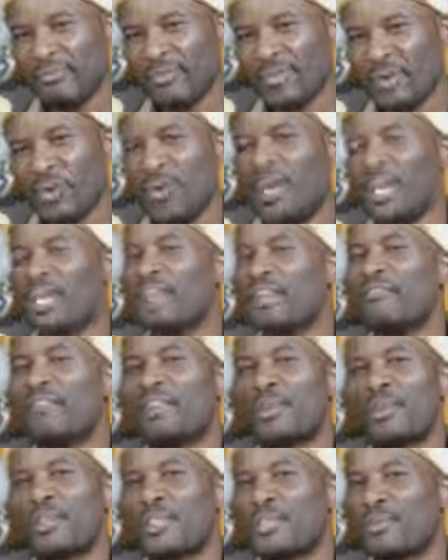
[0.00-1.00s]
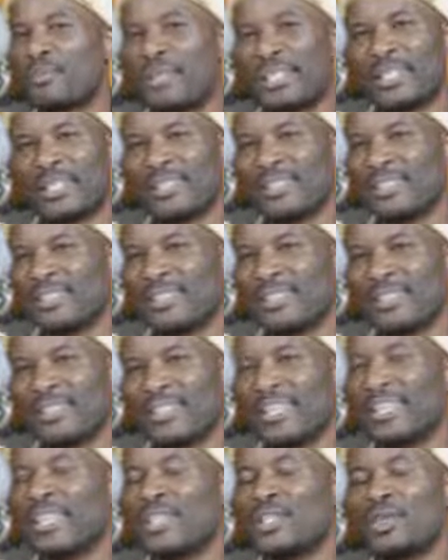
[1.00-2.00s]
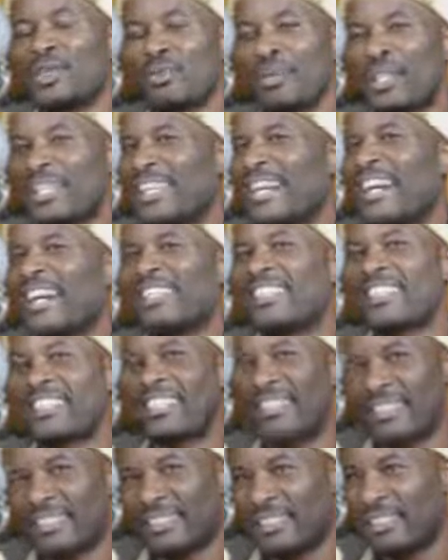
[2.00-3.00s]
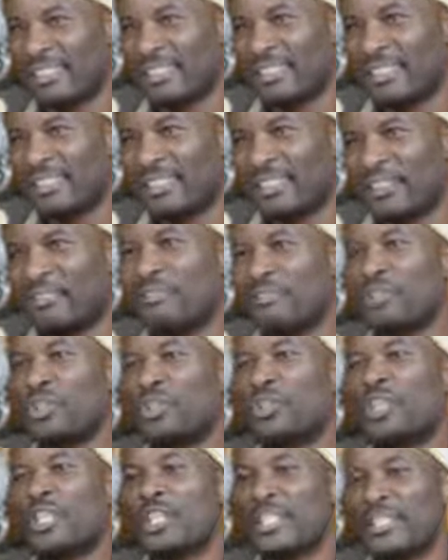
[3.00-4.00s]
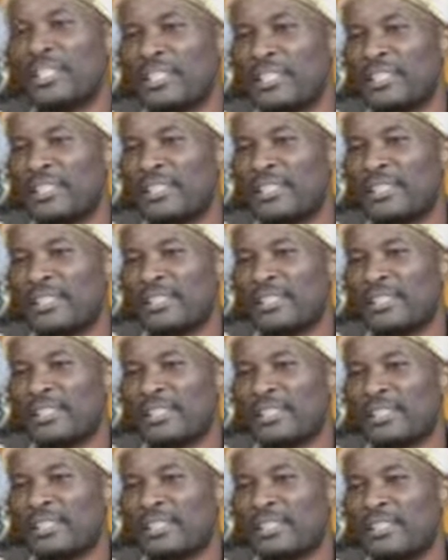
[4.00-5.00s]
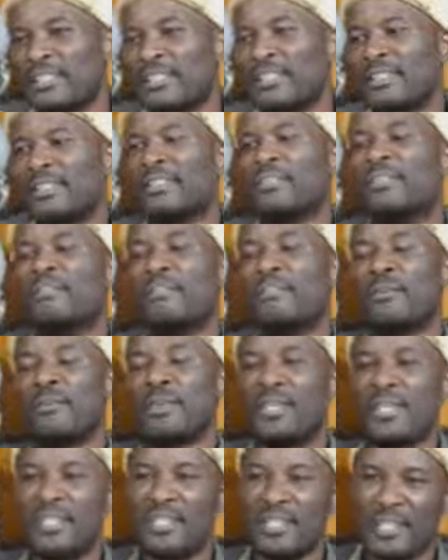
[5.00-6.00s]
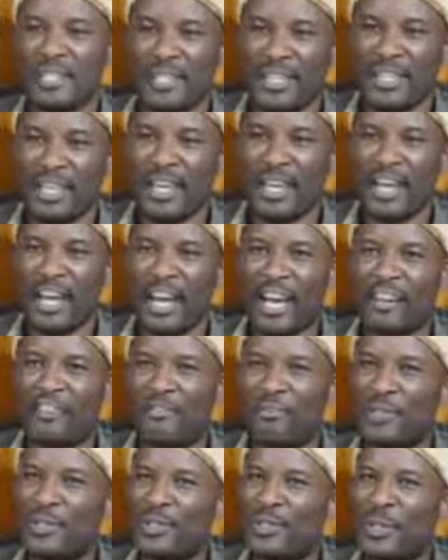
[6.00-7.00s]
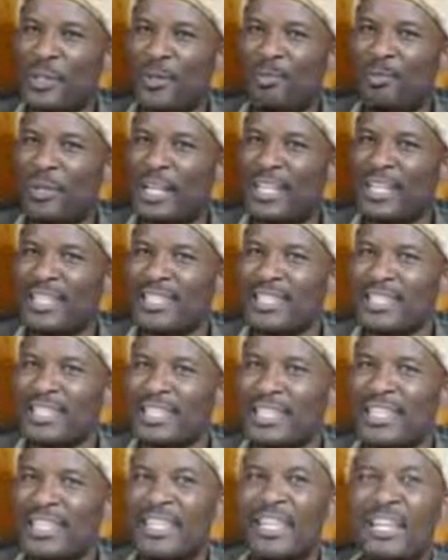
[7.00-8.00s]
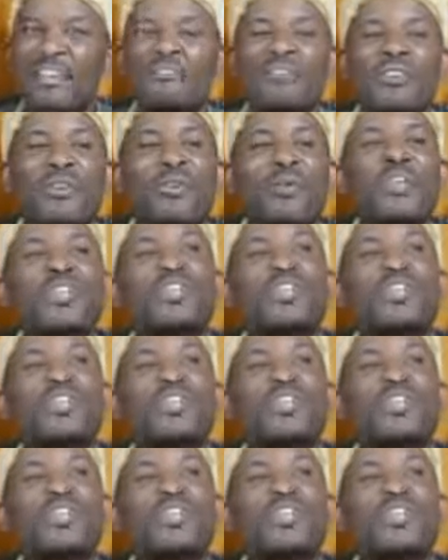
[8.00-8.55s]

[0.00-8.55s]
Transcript: there has to be an altar. Fortunately for me, I've been so blessed. He never went